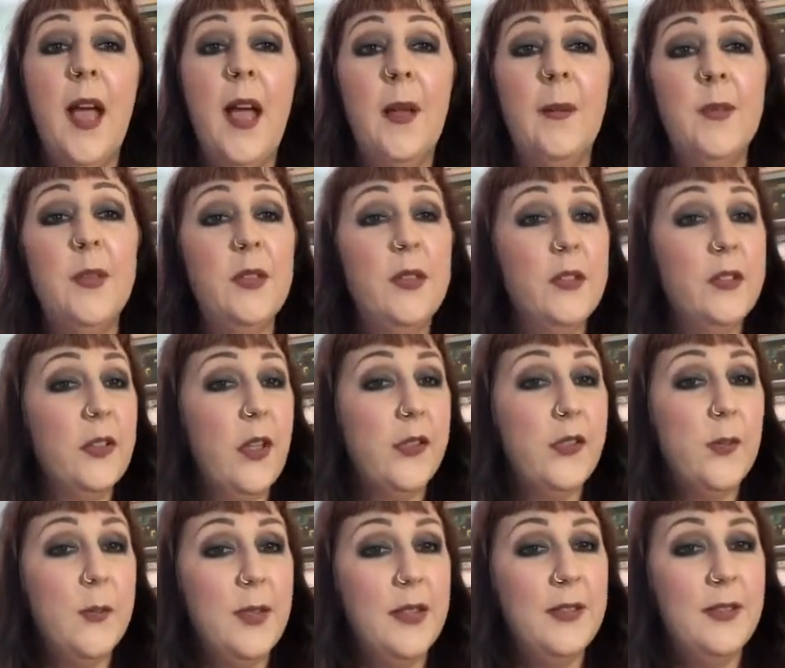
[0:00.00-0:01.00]
So there's
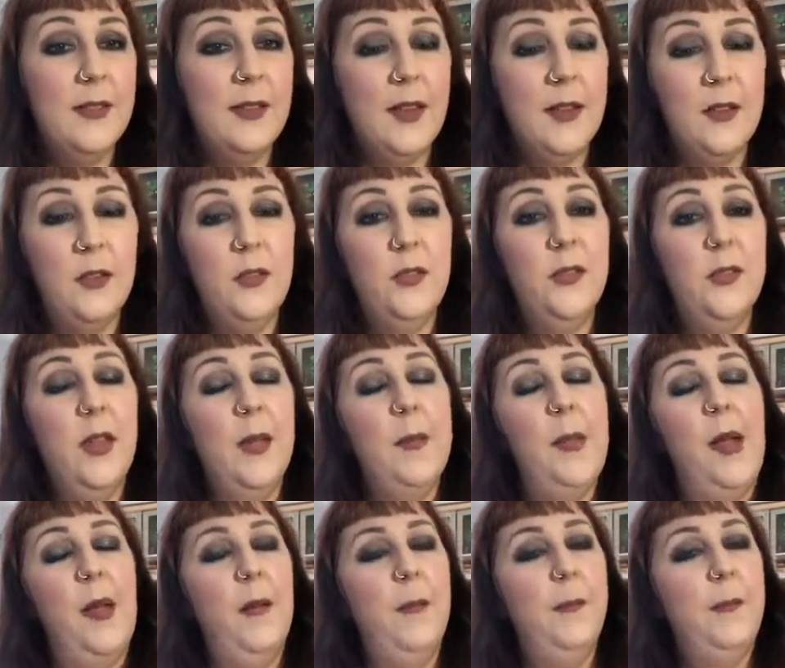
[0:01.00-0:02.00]
also been studies
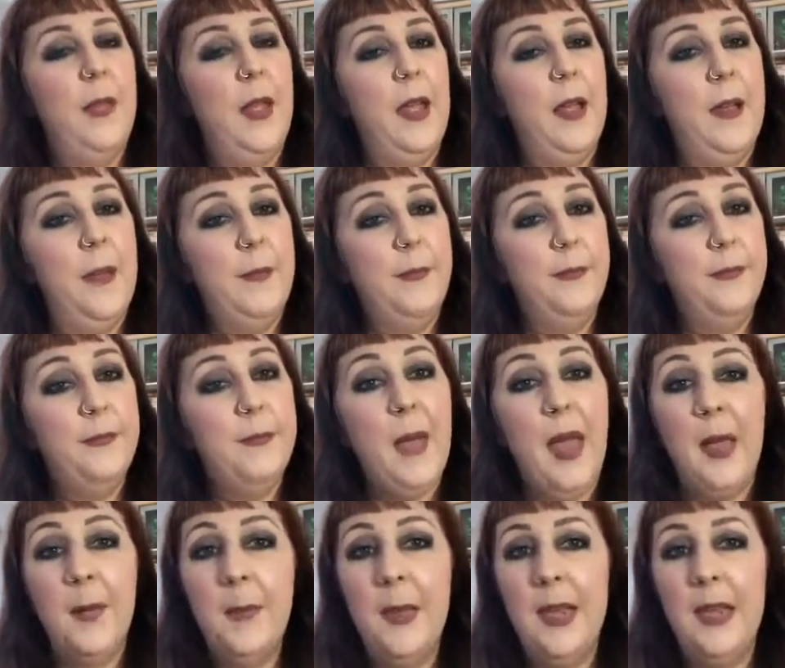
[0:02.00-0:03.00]
about
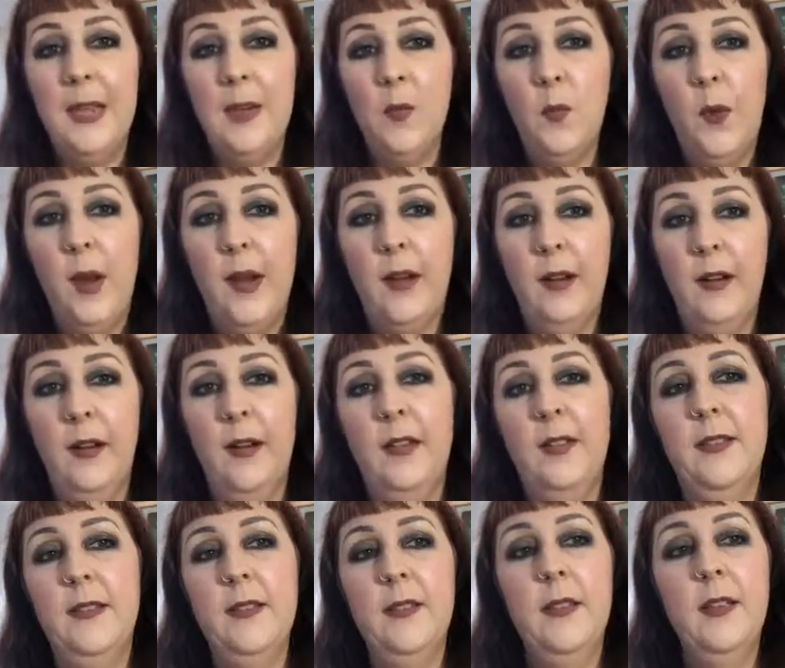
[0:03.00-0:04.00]
back pain where
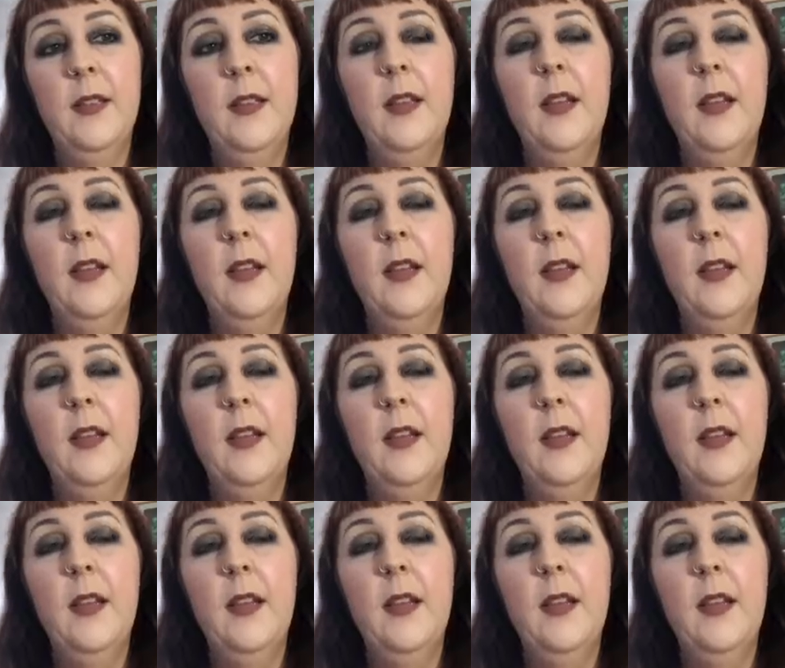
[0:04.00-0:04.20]
it's